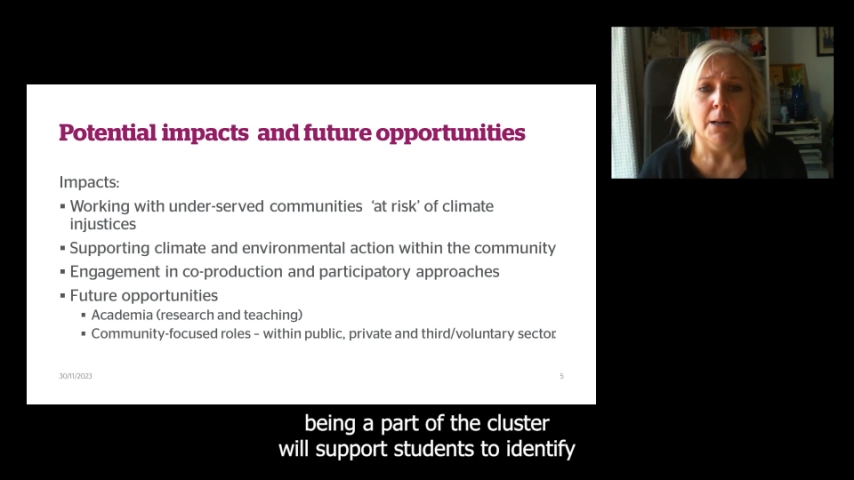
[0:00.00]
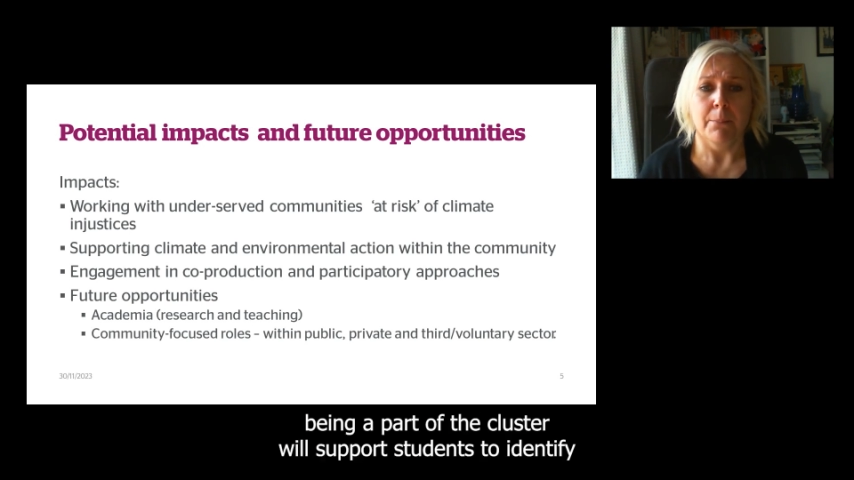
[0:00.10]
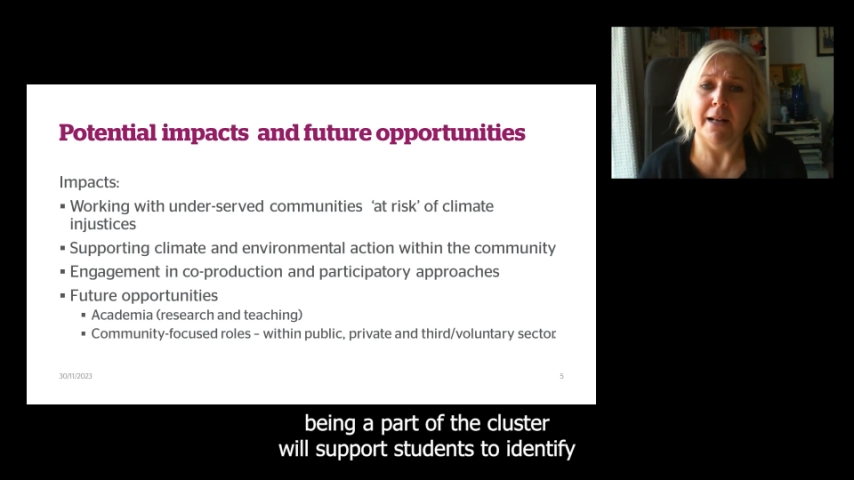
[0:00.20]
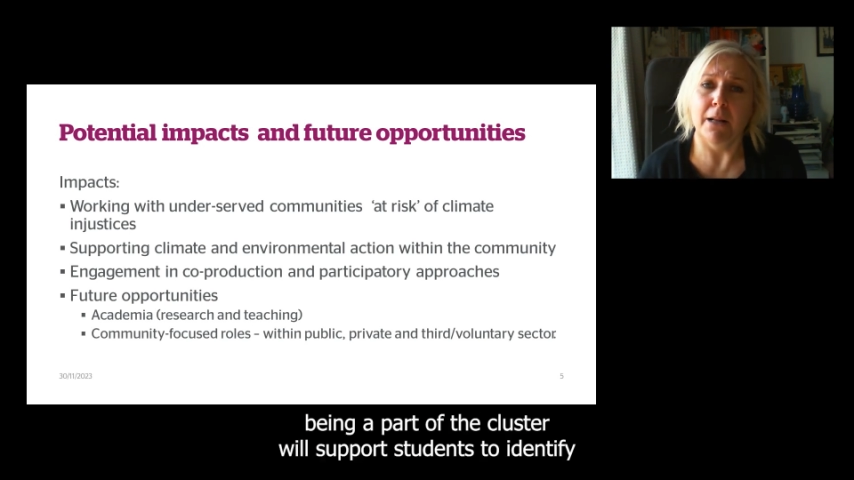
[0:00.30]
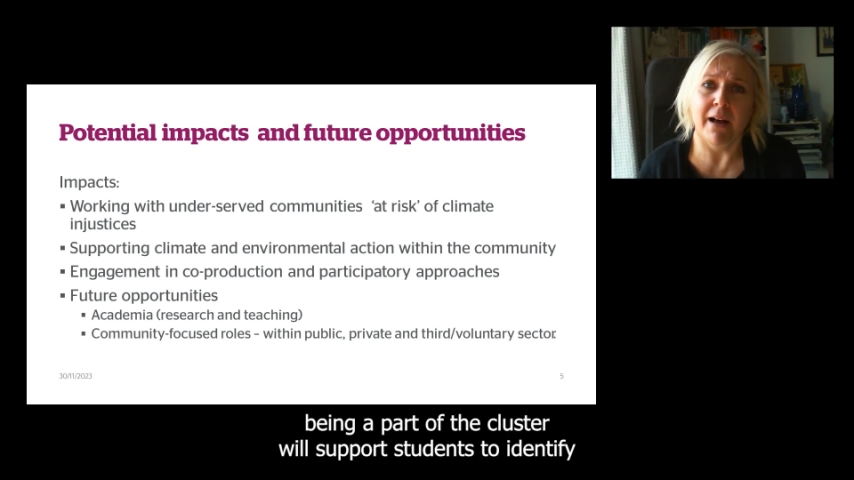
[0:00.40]

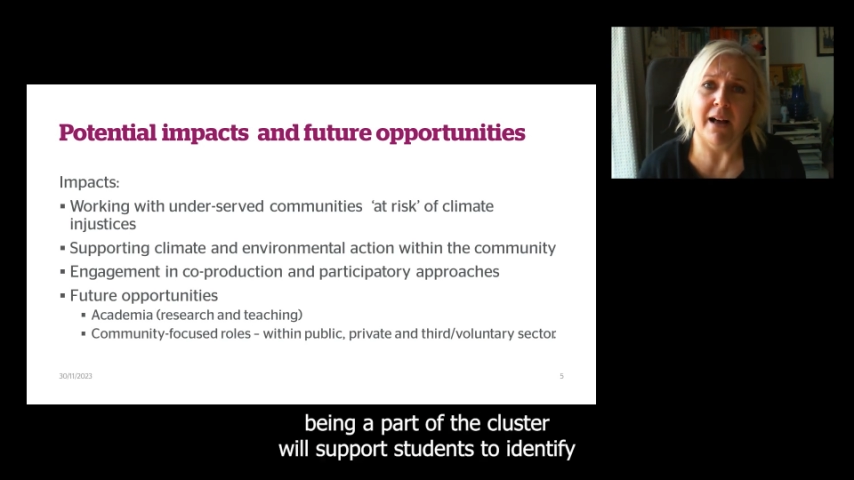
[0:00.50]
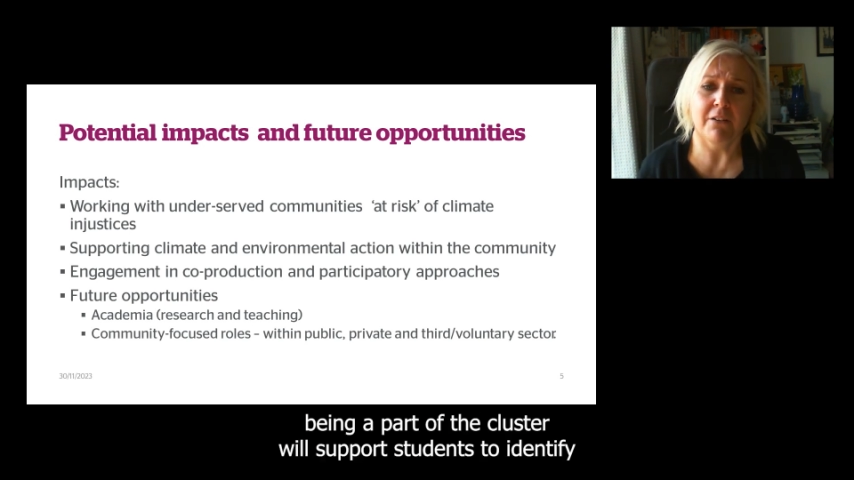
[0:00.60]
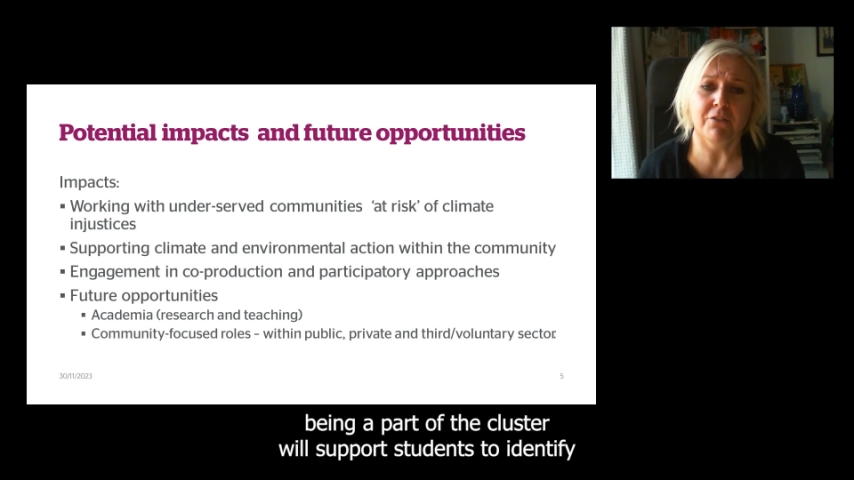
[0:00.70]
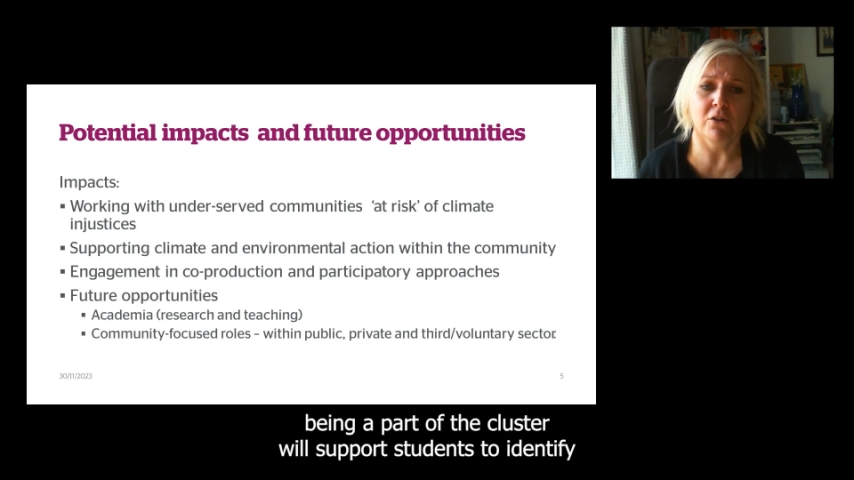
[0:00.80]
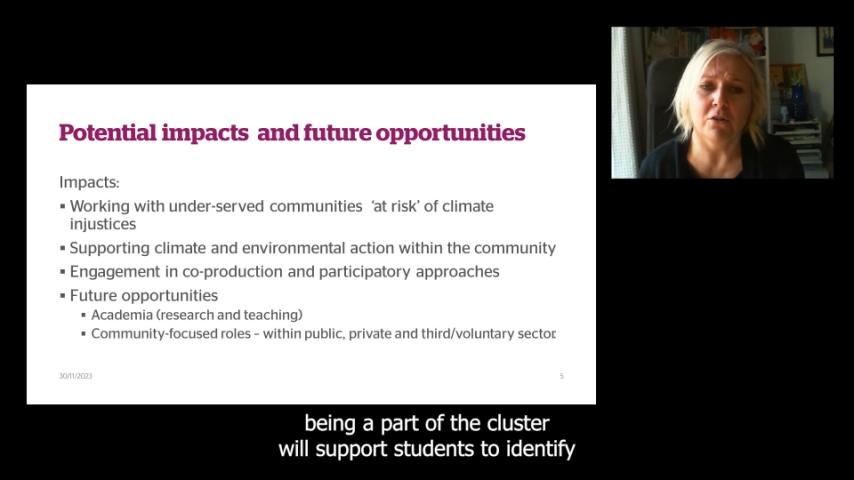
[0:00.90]
being a part of
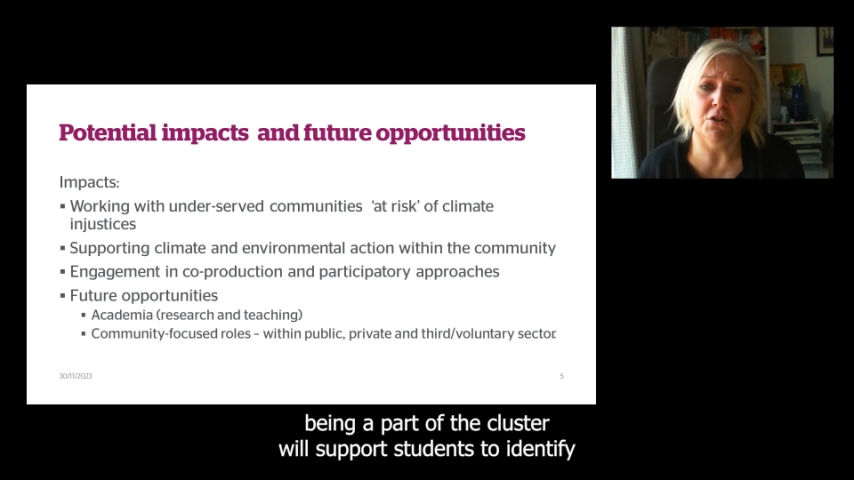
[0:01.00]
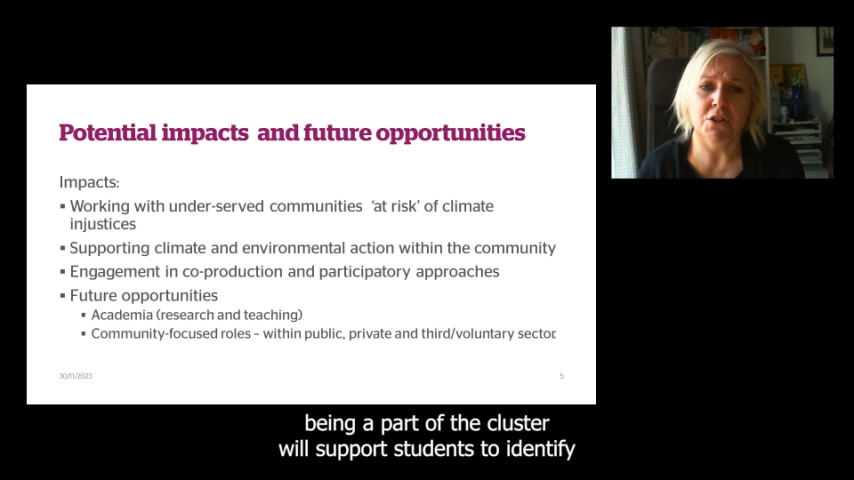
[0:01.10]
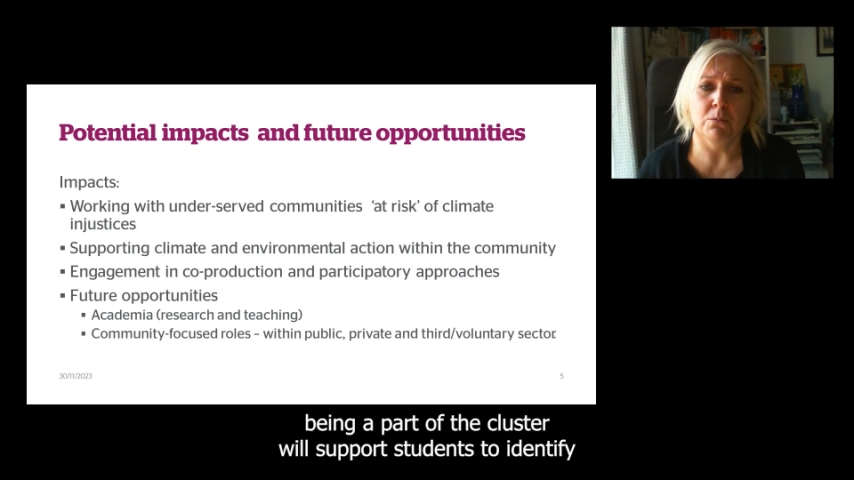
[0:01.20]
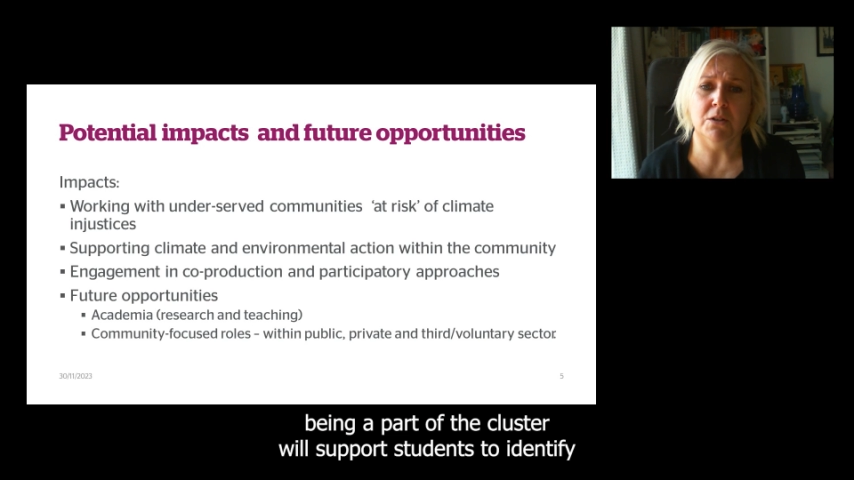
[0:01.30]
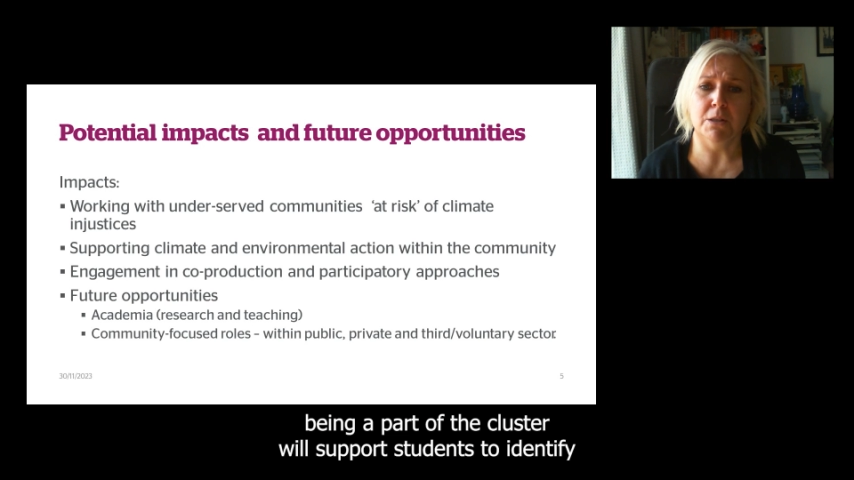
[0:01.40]
the cluster will